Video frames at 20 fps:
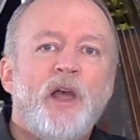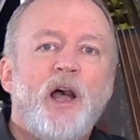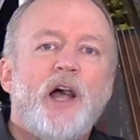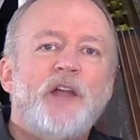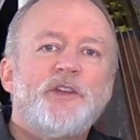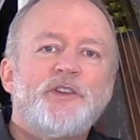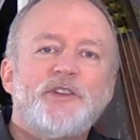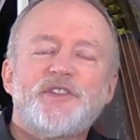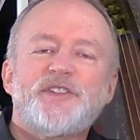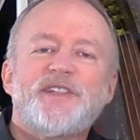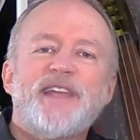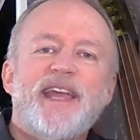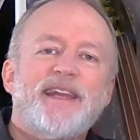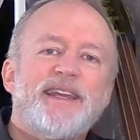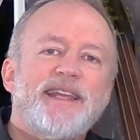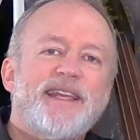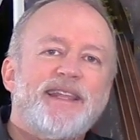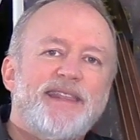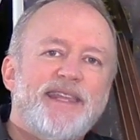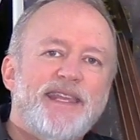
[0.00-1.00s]

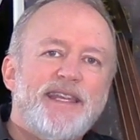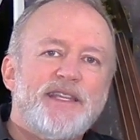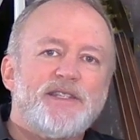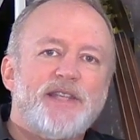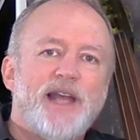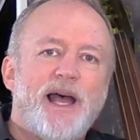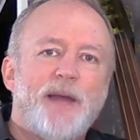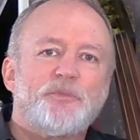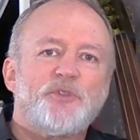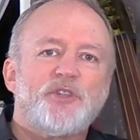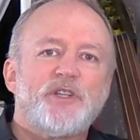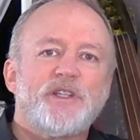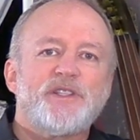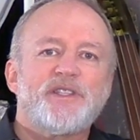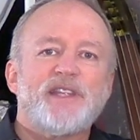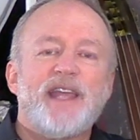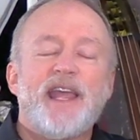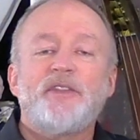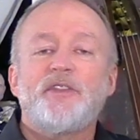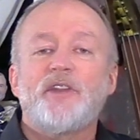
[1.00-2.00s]
Understanding these
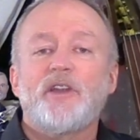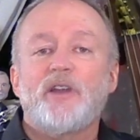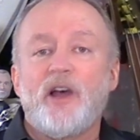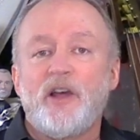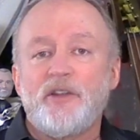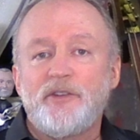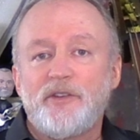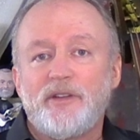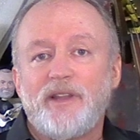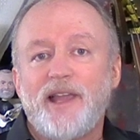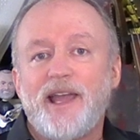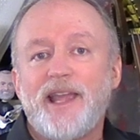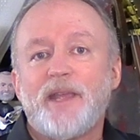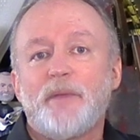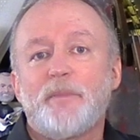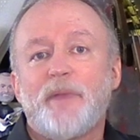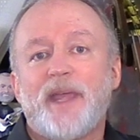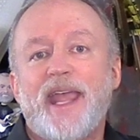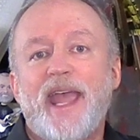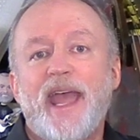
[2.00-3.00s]
options and their
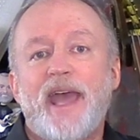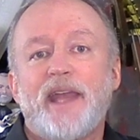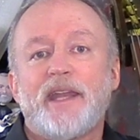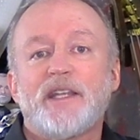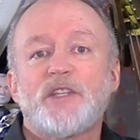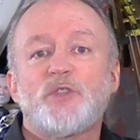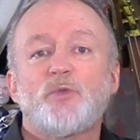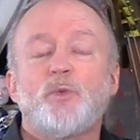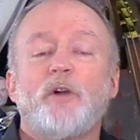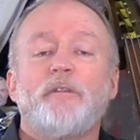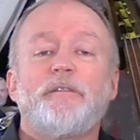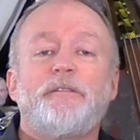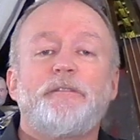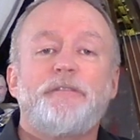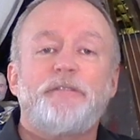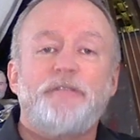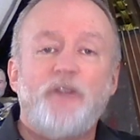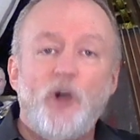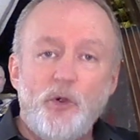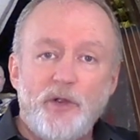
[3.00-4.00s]
underlying mechanics will
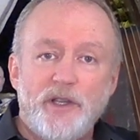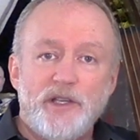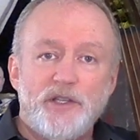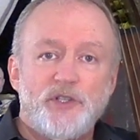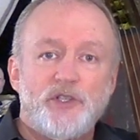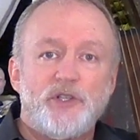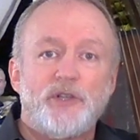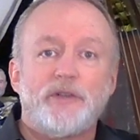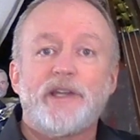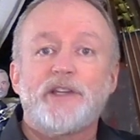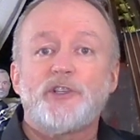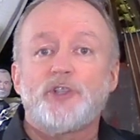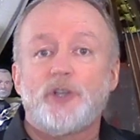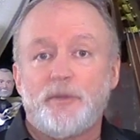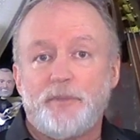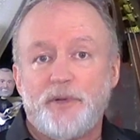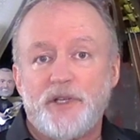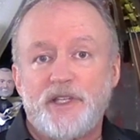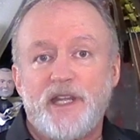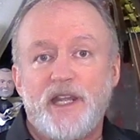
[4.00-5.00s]
focus your
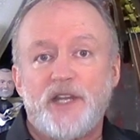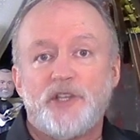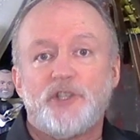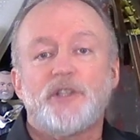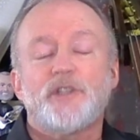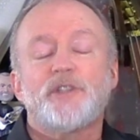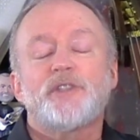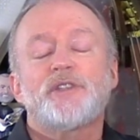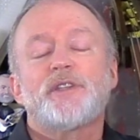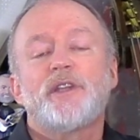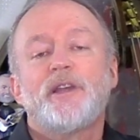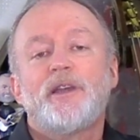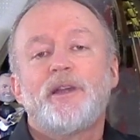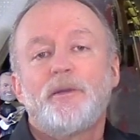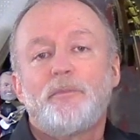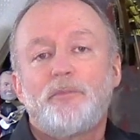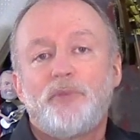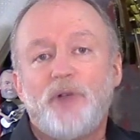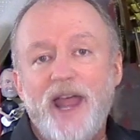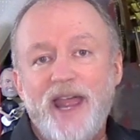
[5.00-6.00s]
interpretations,
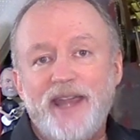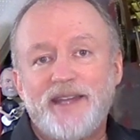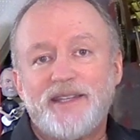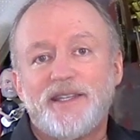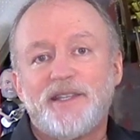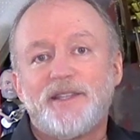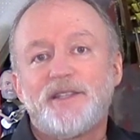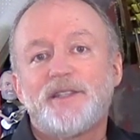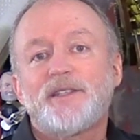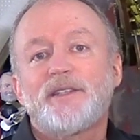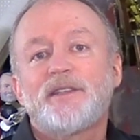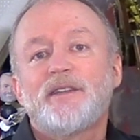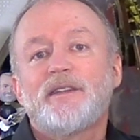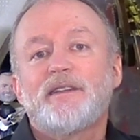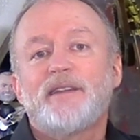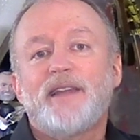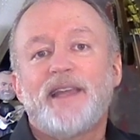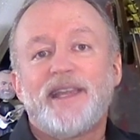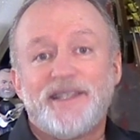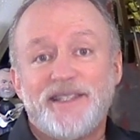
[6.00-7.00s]
practice,
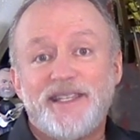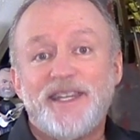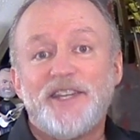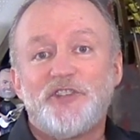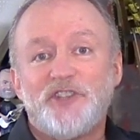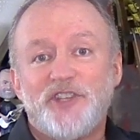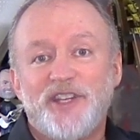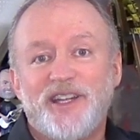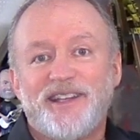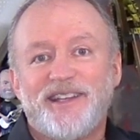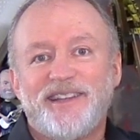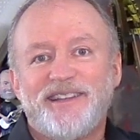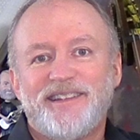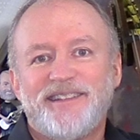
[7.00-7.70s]
and teaching.